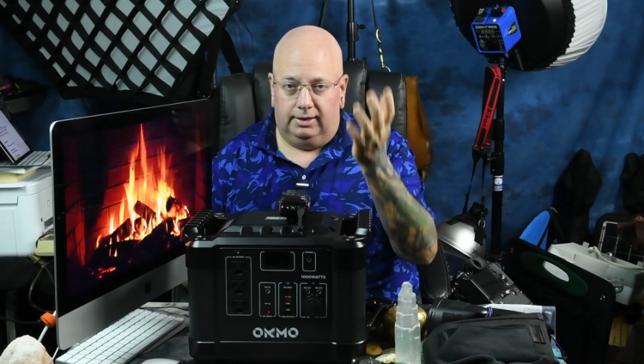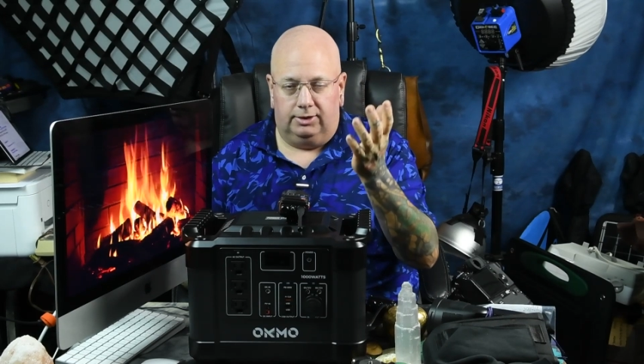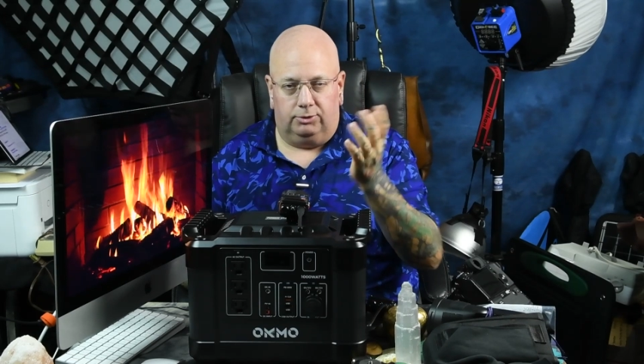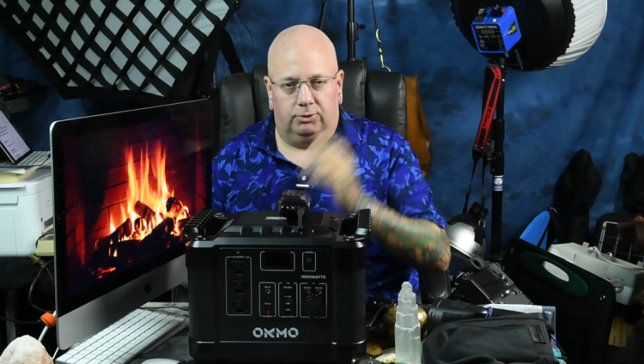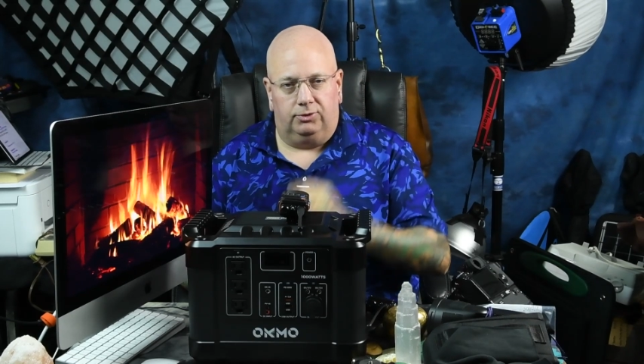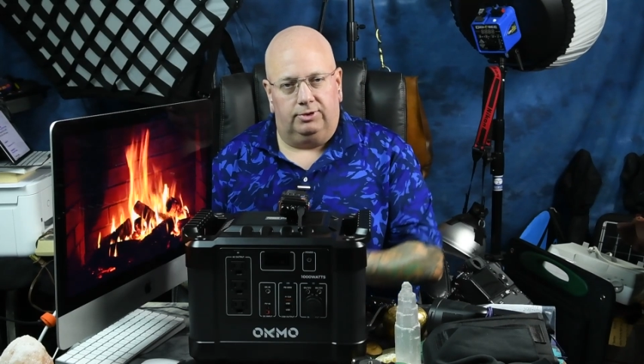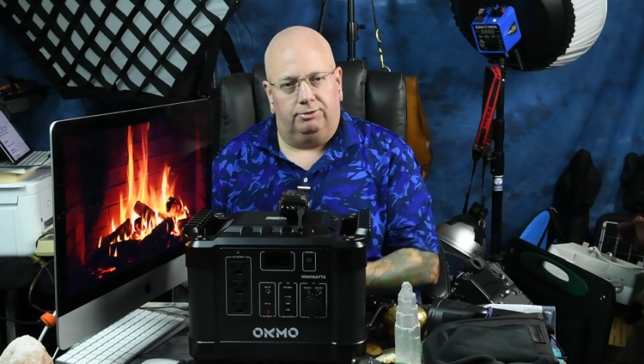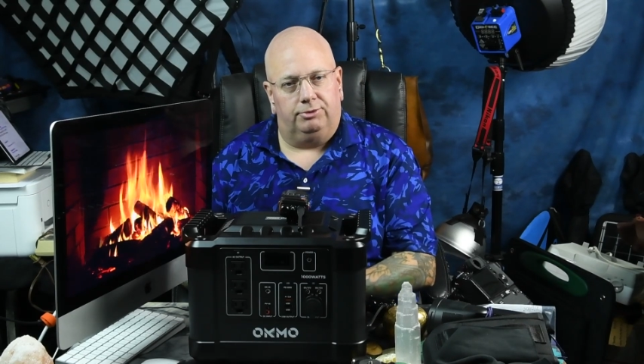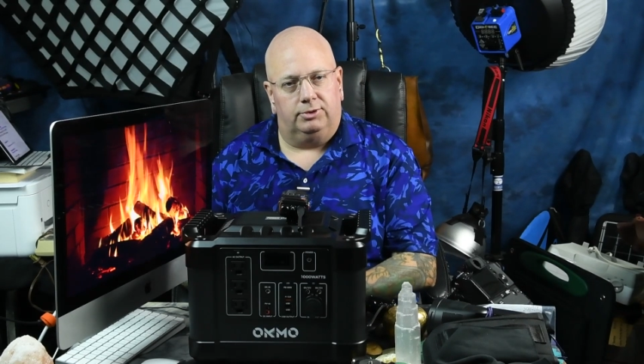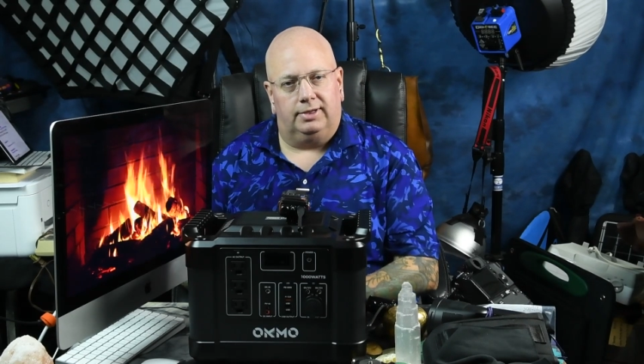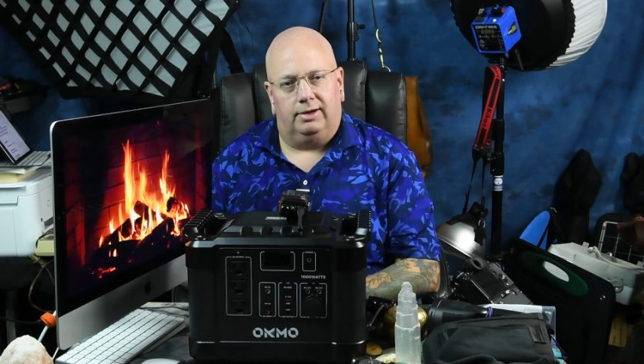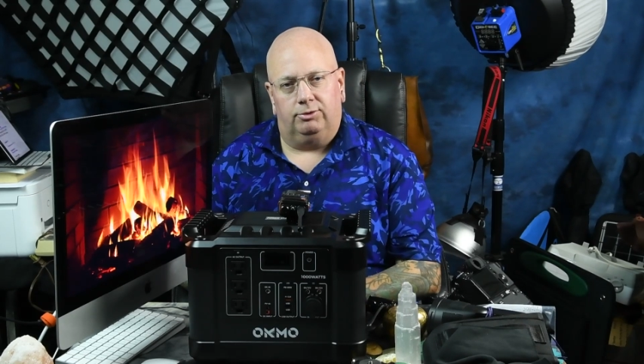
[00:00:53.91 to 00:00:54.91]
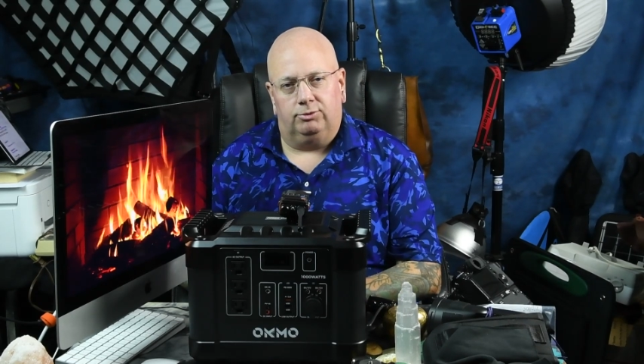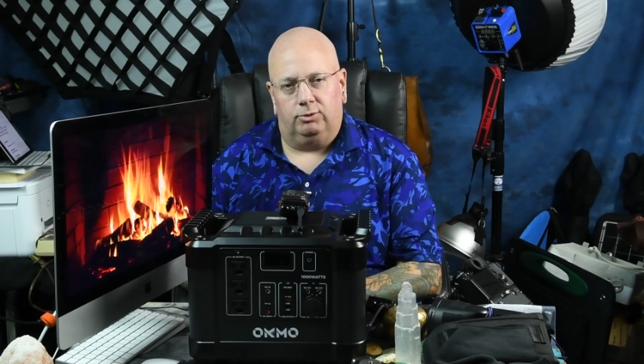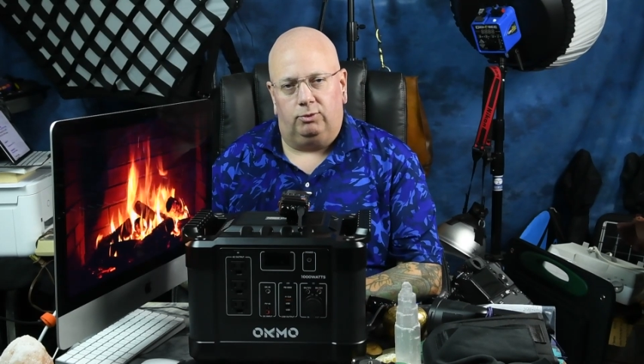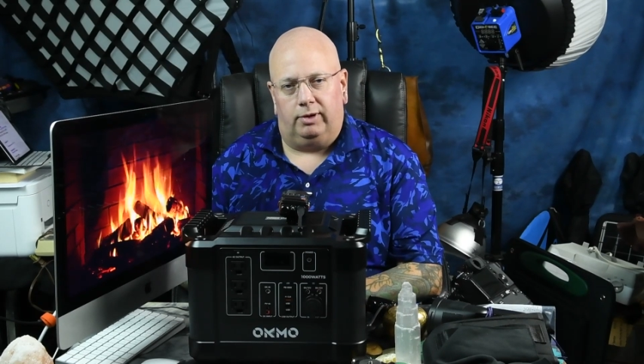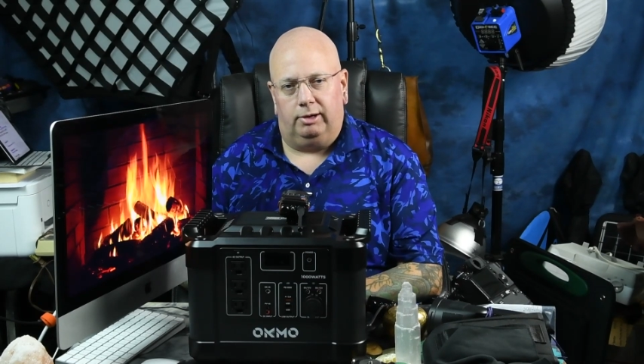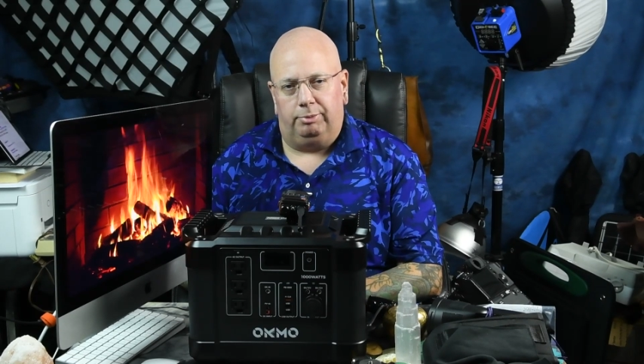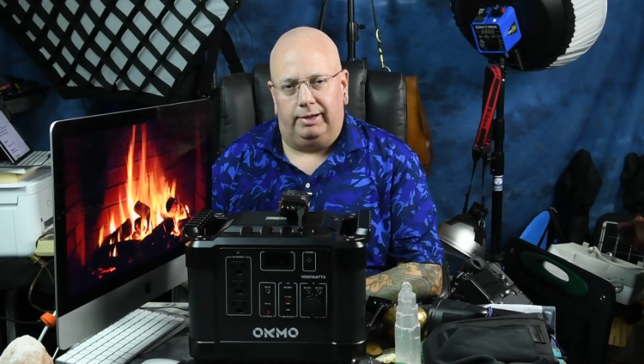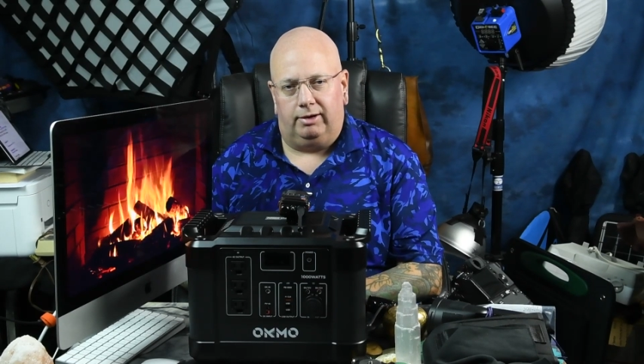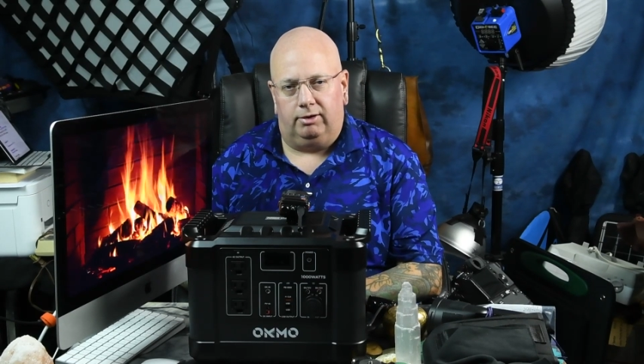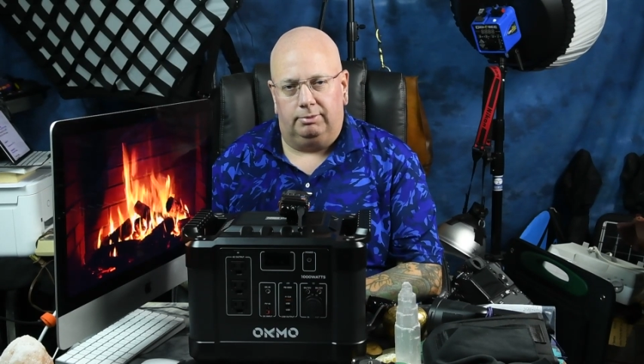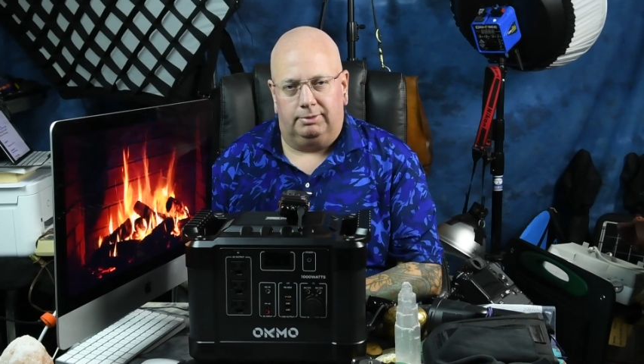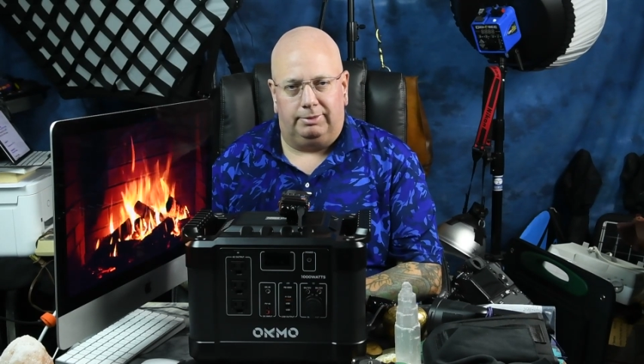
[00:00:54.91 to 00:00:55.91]
and of course cell phone towers require
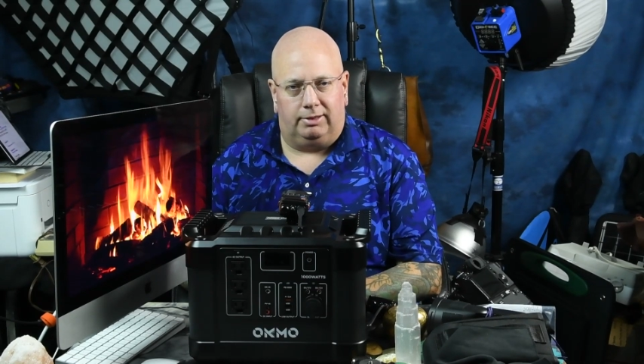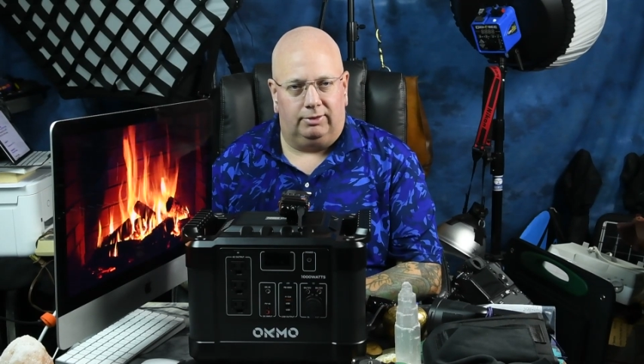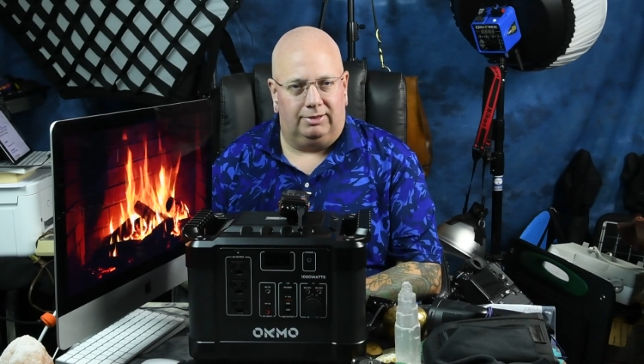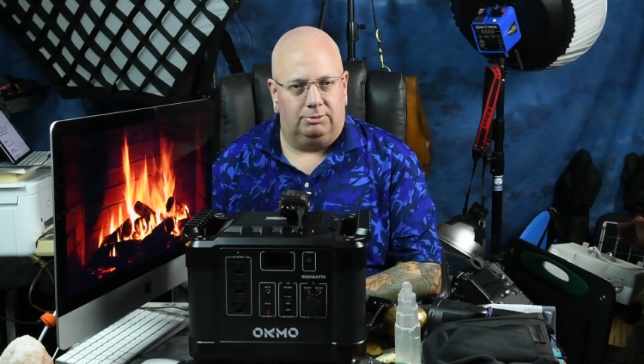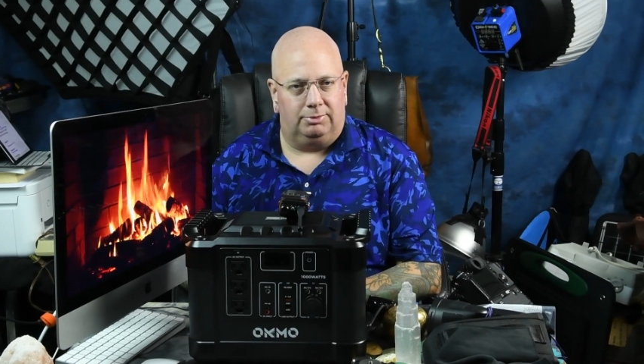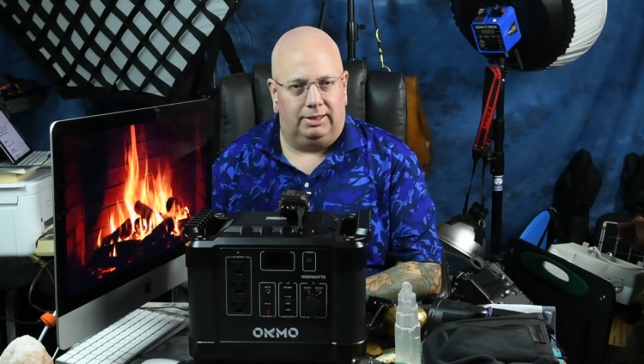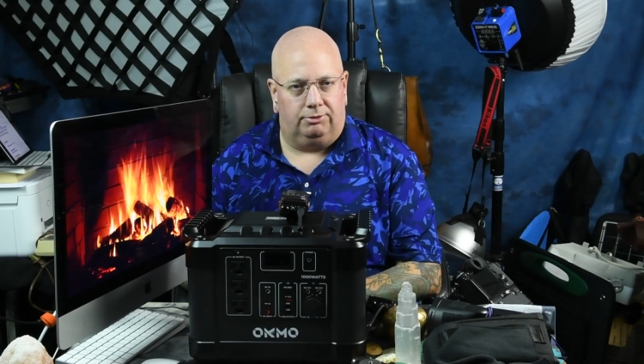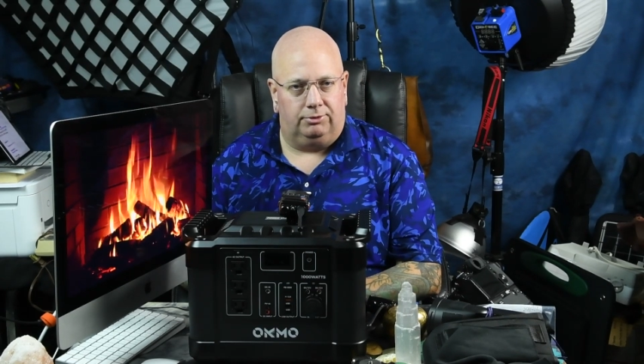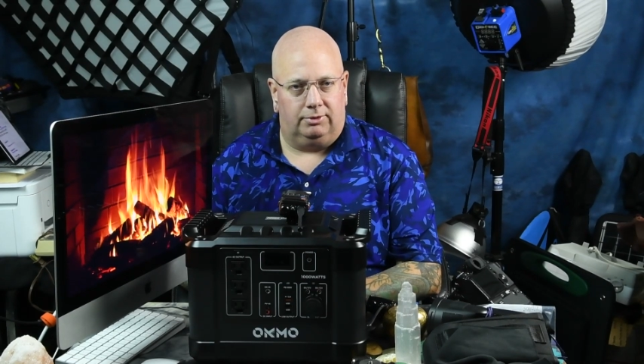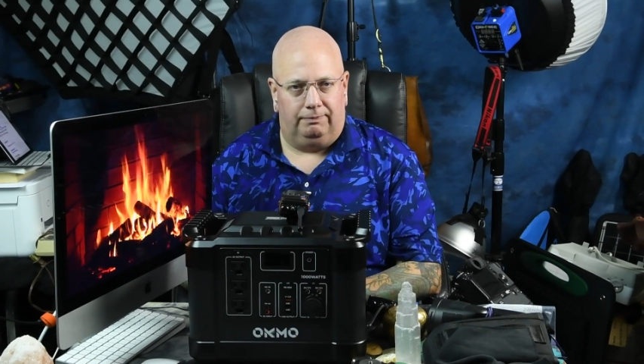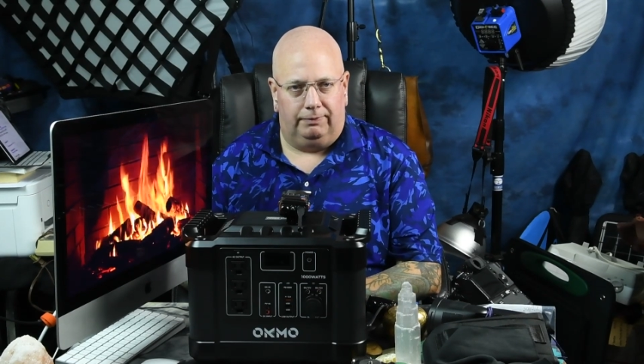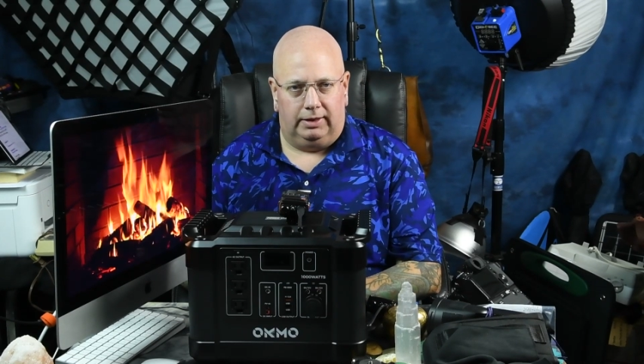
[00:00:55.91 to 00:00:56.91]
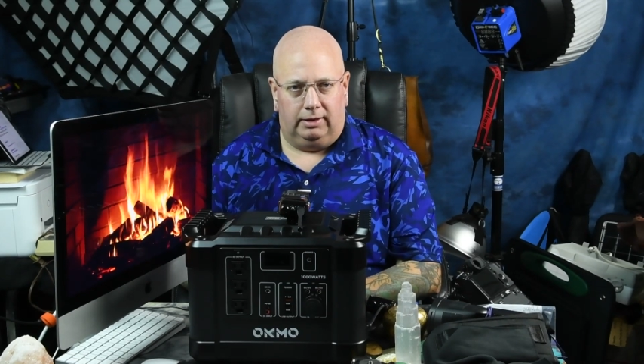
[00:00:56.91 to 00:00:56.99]
power, but power had to be out for